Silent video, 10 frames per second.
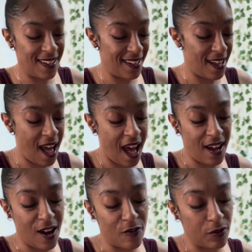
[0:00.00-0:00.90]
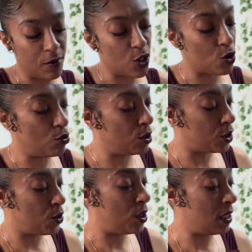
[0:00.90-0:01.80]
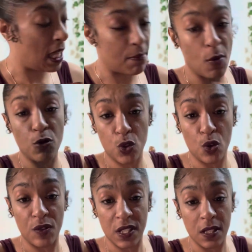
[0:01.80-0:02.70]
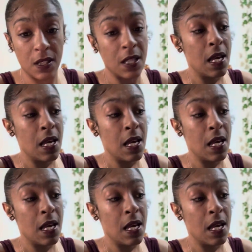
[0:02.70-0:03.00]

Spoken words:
I come from the school of thought, like most Tauruses.